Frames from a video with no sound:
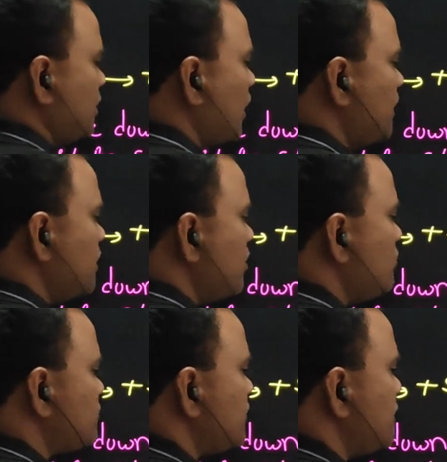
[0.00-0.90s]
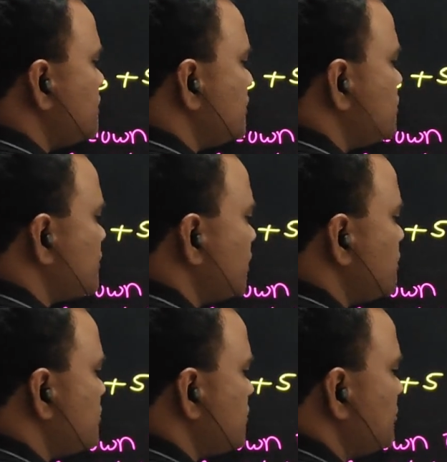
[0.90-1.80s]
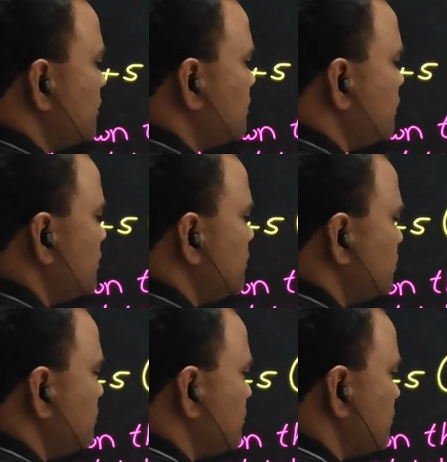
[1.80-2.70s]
higher oxidation state stability,